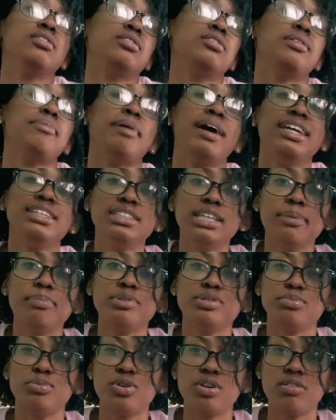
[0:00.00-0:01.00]
the bicep
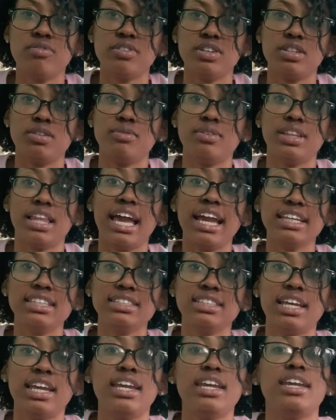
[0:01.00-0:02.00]
is more of in the relaxed
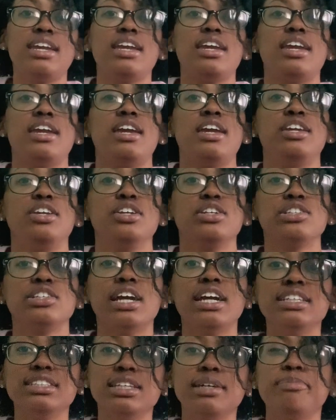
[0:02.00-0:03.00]
state, and your
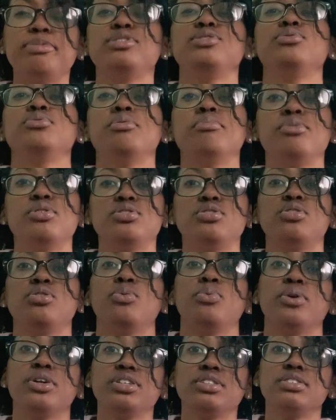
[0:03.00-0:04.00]
tricep is doing most of the
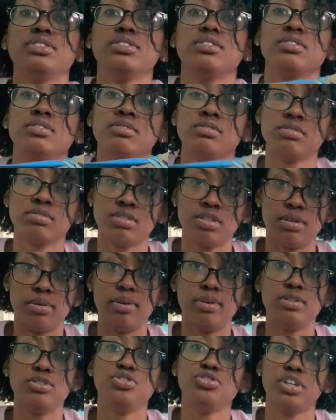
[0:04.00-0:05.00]
work
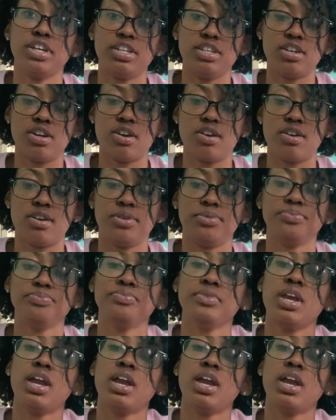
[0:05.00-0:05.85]
to straighten your arm.